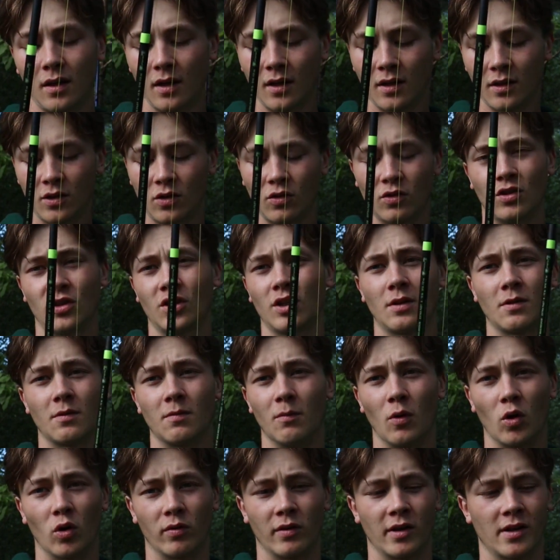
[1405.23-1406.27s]
And so it's just a
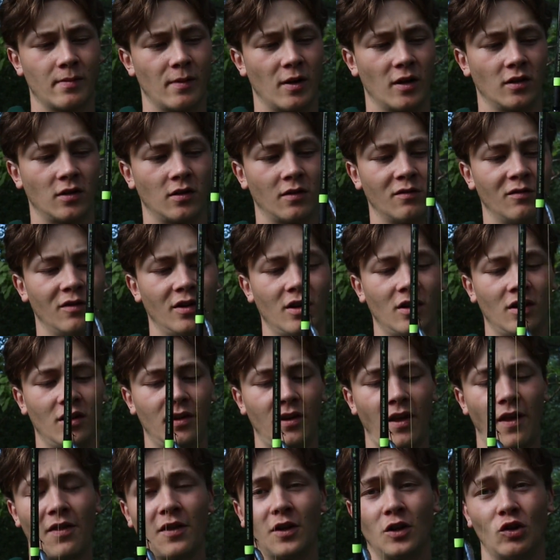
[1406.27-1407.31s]
more responsive reel, and
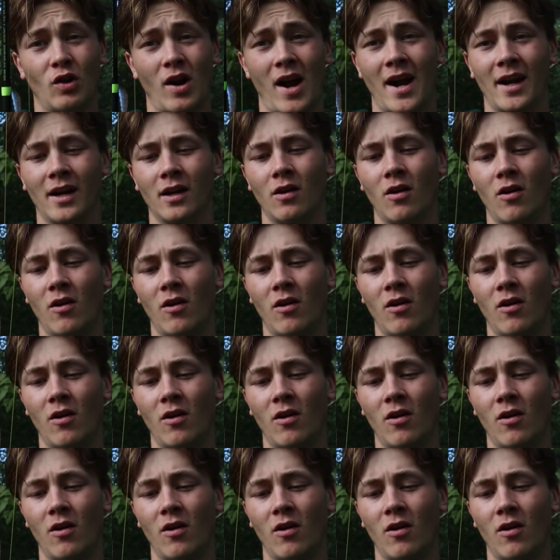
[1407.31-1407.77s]
then the drag